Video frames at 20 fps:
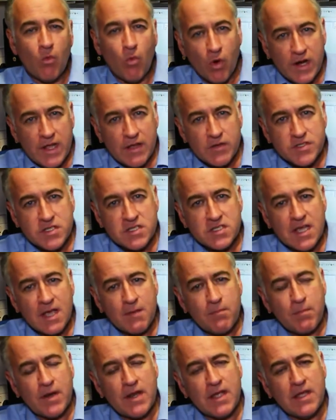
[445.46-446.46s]
What else is
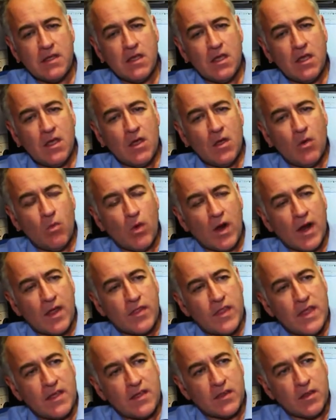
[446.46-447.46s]
happening? Well, I
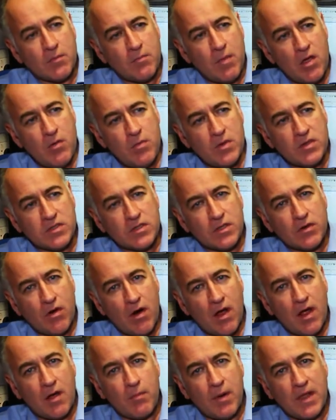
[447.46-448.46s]
think at the moment
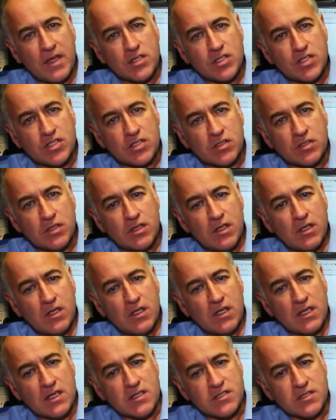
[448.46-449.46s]
cryoablation
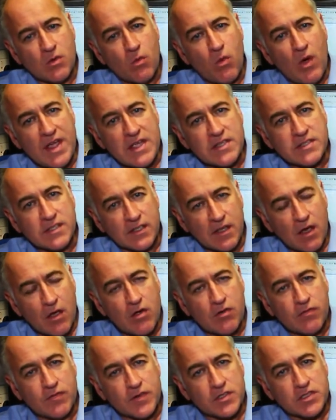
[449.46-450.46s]
is the way to
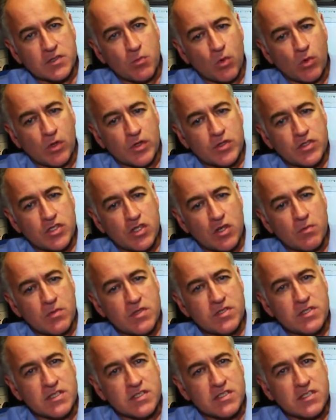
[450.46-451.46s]
go for smaller
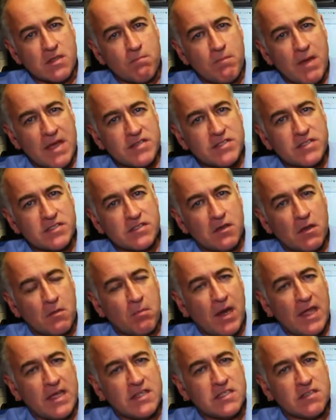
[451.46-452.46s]
tumours. It's the best
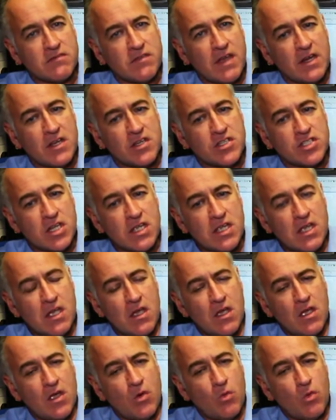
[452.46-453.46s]
ablative energy.
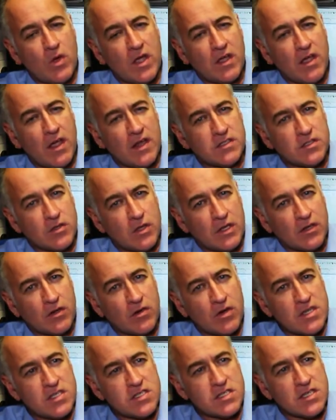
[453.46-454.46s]
We're going to
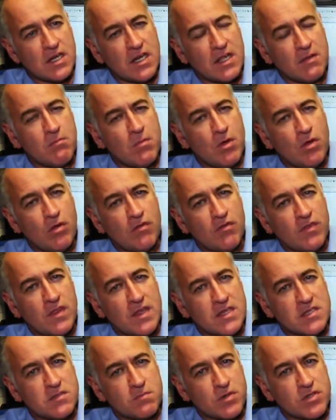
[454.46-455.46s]
increasingly move
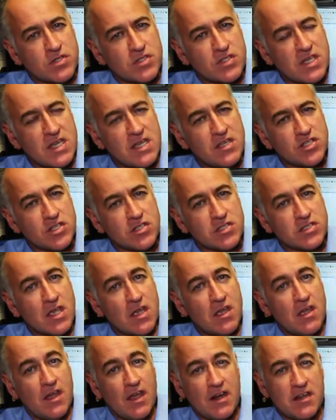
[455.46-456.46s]
these procedures,
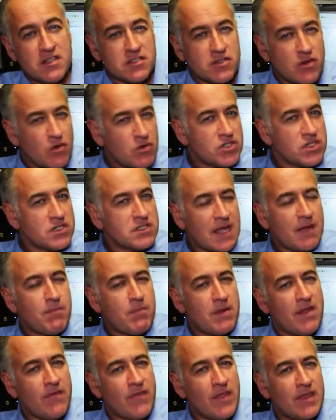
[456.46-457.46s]
and it's not just
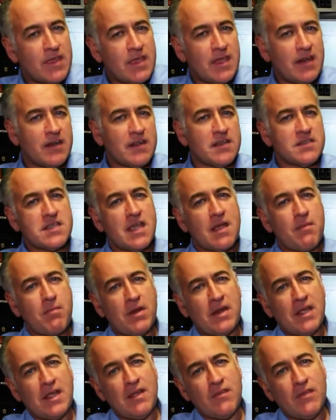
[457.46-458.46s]
happening in the kidney, it's
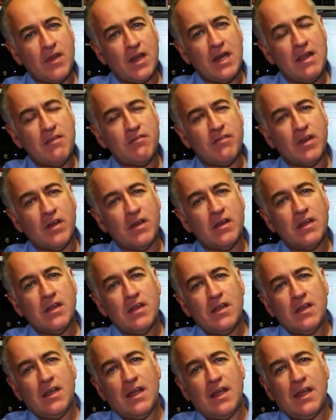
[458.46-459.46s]
happening in the liver
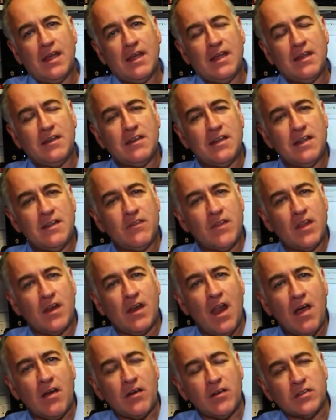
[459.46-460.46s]
and in the
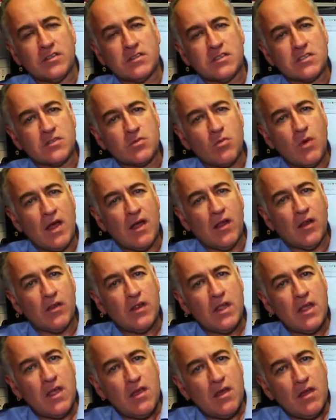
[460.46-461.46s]
lungs as
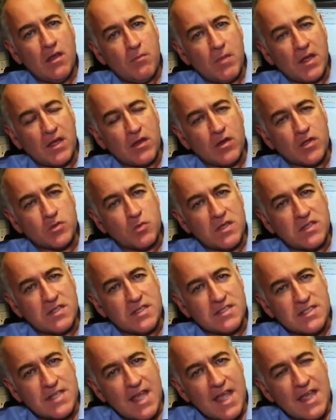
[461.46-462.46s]
well, because we're
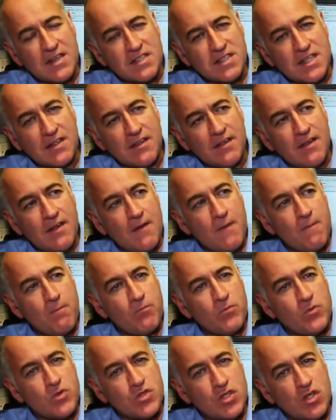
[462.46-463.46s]
detecting
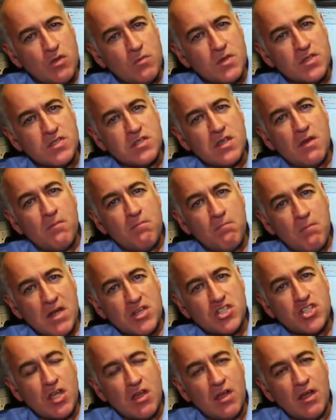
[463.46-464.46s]
tumours
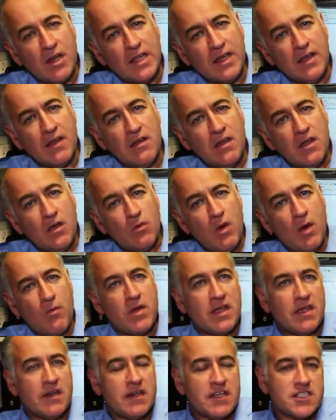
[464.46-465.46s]
much earlier when
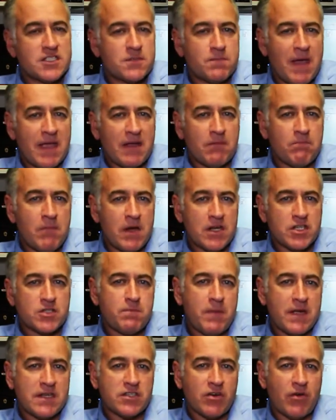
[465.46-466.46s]
we can expect
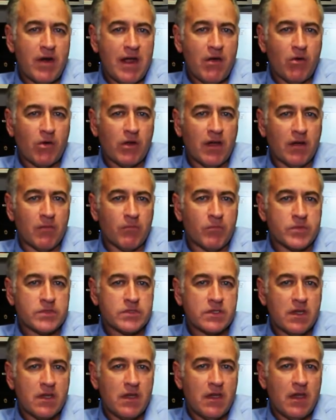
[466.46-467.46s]
much better
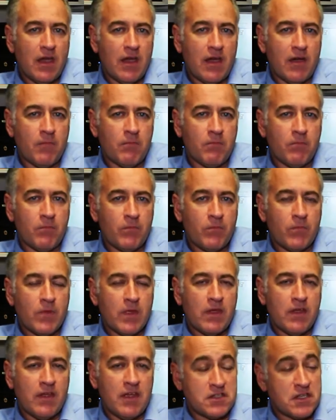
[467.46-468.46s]
outcomes.
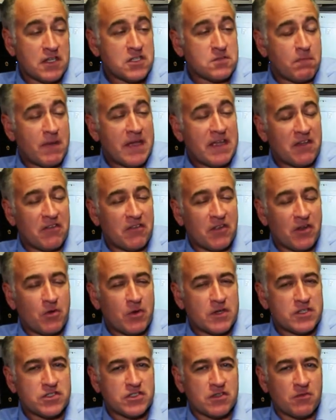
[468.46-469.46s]
It does beggar the
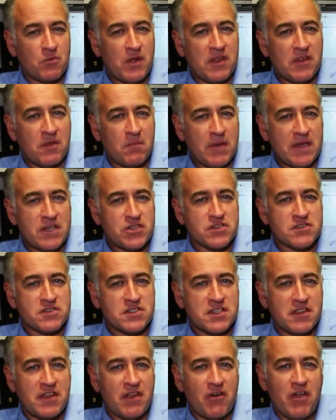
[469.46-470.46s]
question whether
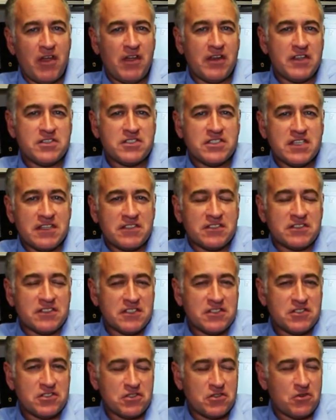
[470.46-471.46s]
patients in their early
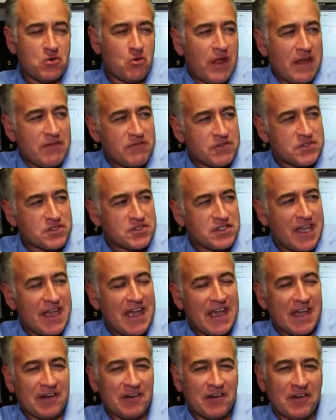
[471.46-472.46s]
60s should all have a
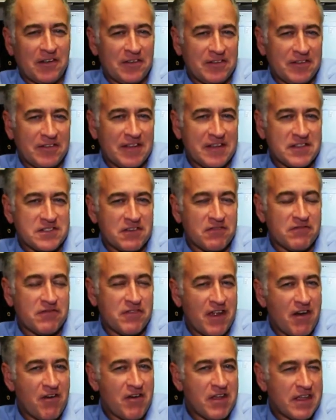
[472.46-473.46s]
scan, and I think that's a
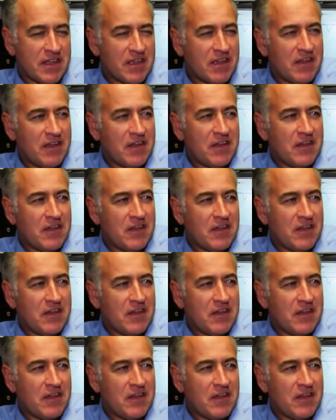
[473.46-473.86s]
very